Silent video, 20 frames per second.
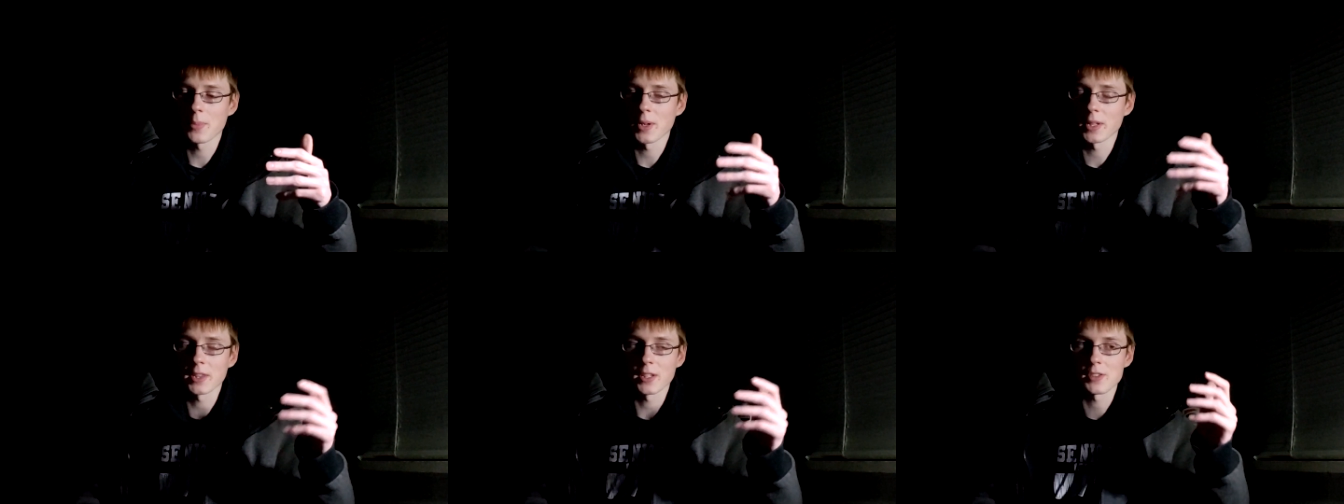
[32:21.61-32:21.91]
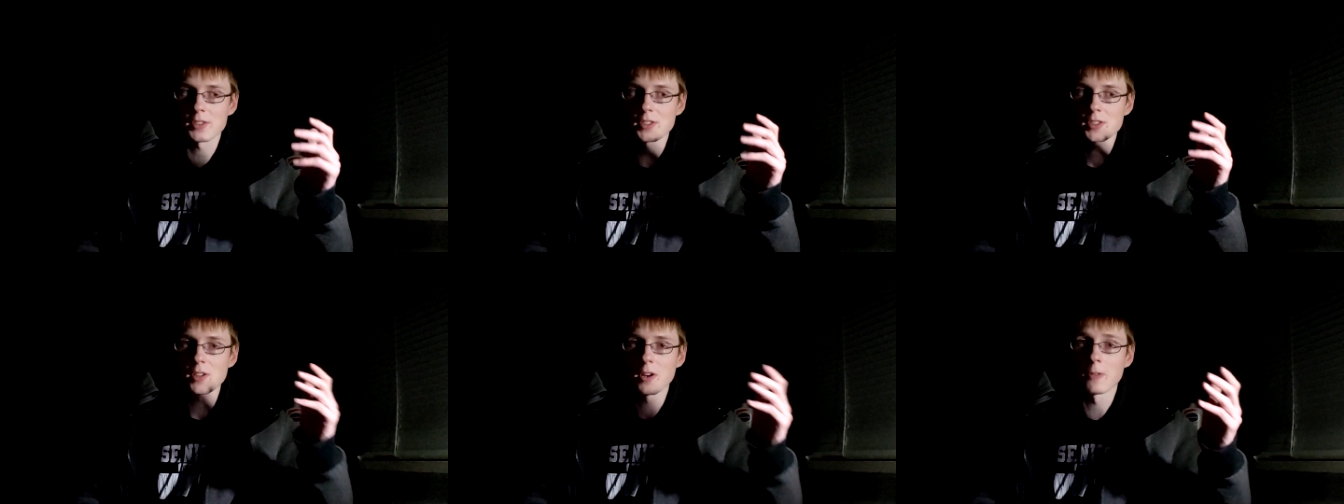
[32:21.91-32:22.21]
But they're
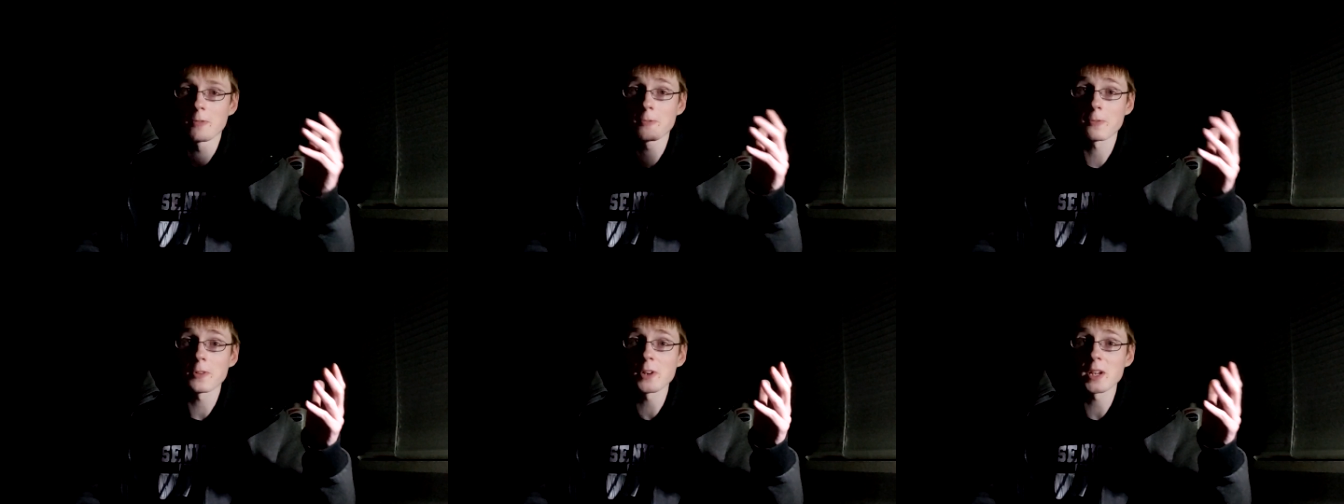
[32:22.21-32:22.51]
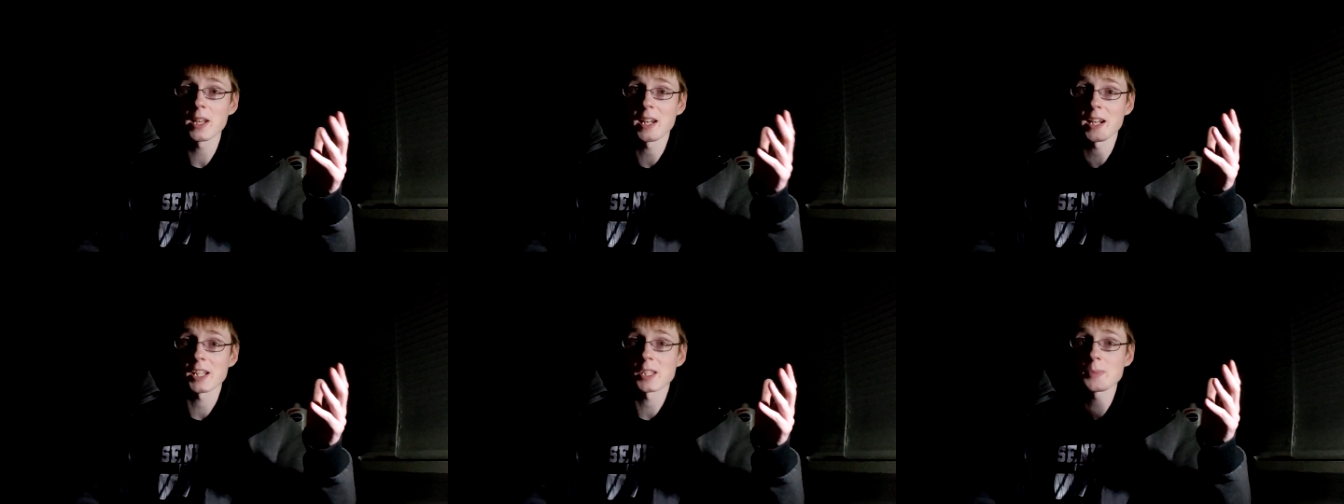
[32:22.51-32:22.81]
so
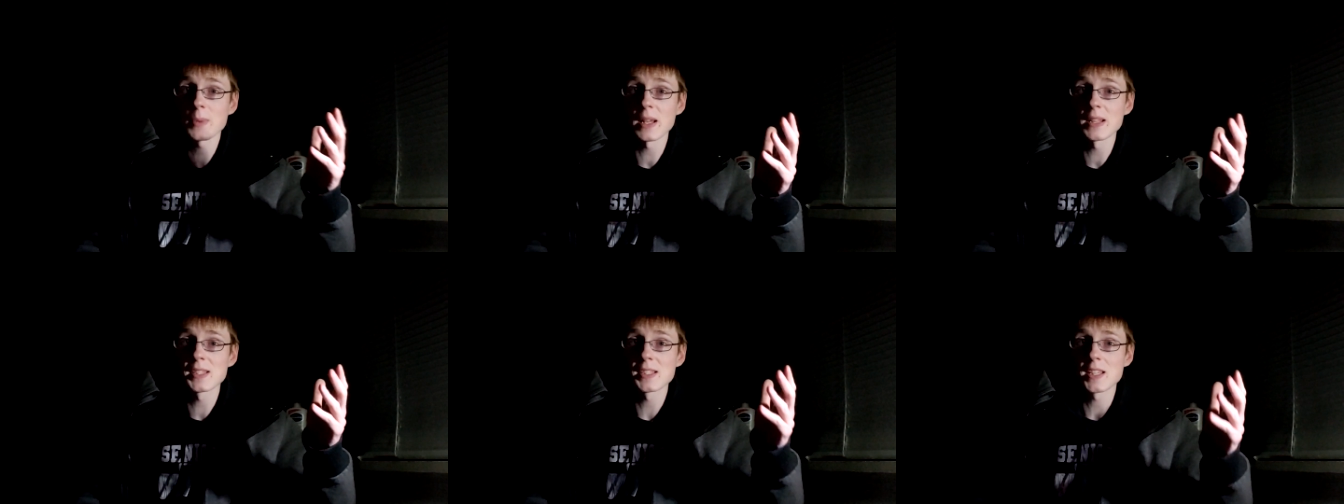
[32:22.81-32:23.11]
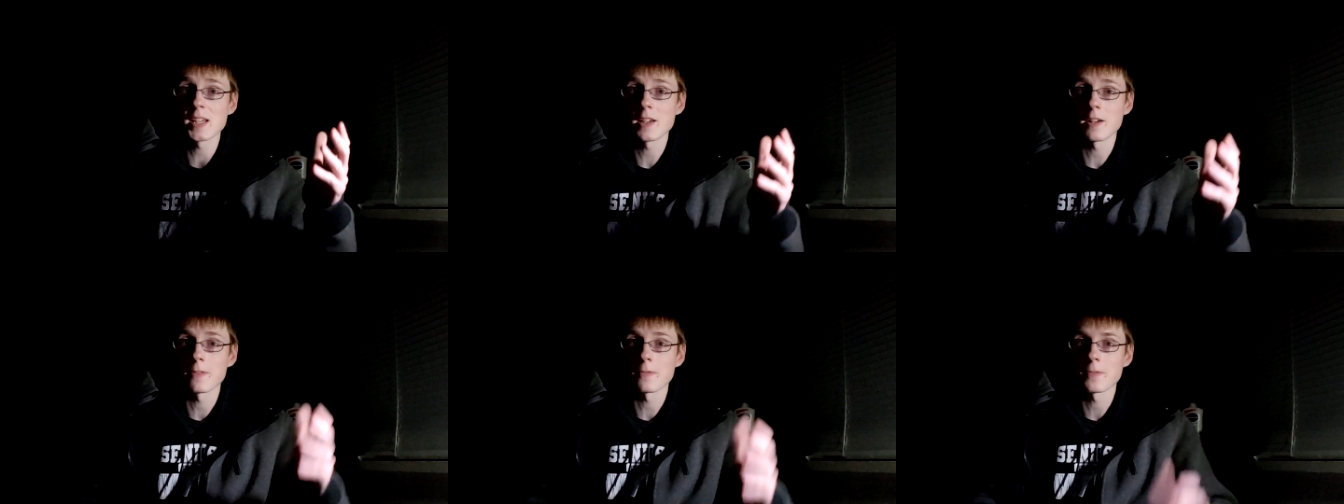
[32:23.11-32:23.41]
freaking
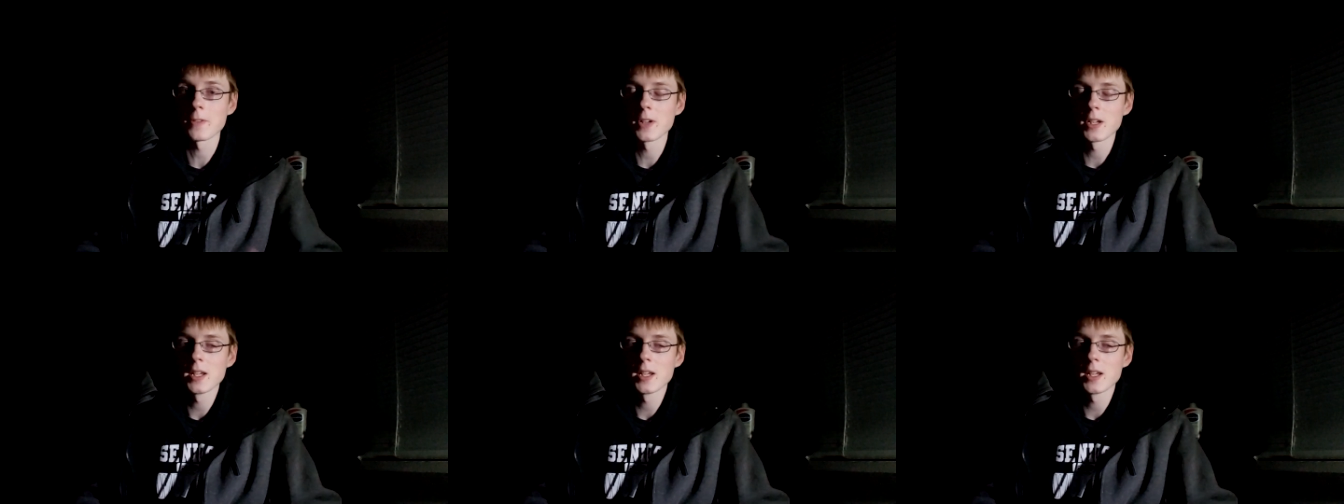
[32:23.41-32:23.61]
expensive.